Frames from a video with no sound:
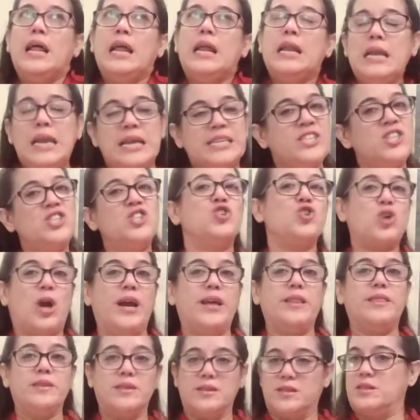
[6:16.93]
let's
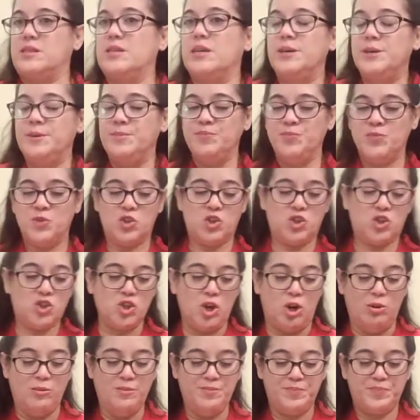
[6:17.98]
try this.
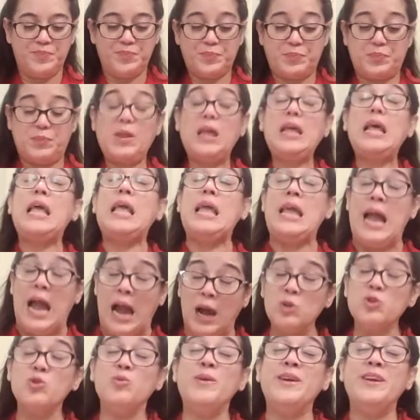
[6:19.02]
So,
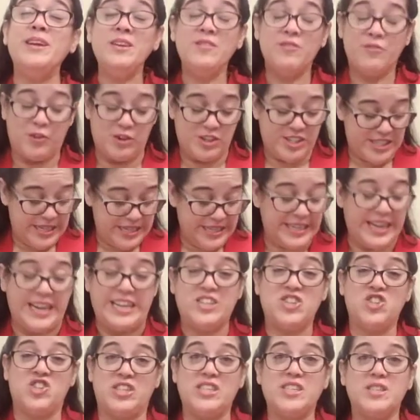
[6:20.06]
how do we first
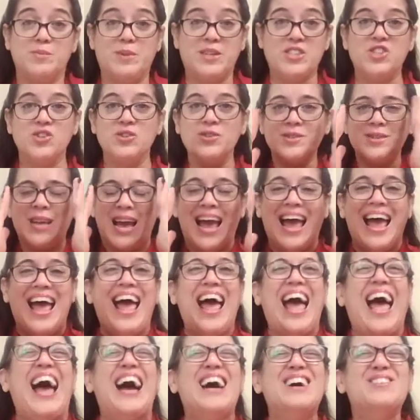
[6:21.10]
engage these muscles?
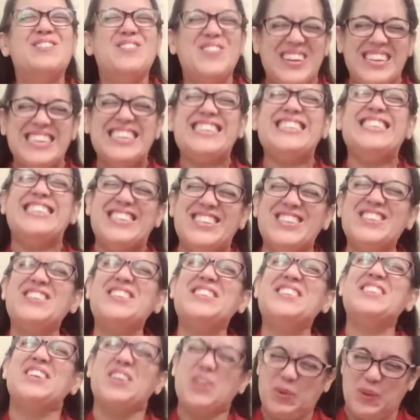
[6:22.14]
We need to
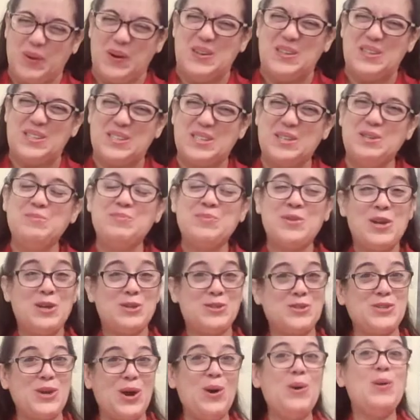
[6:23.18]
use the crunch.
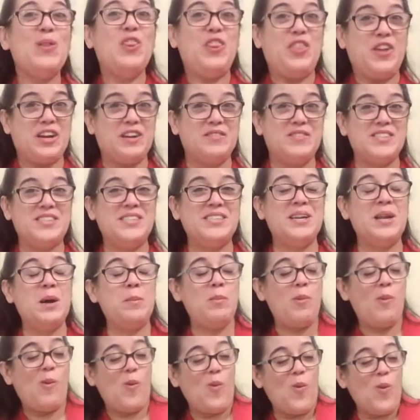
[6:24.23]
So think of a
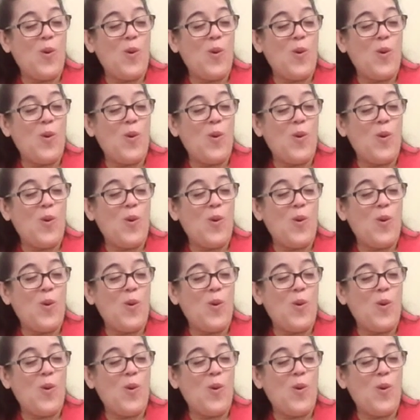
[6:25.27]
sit-up,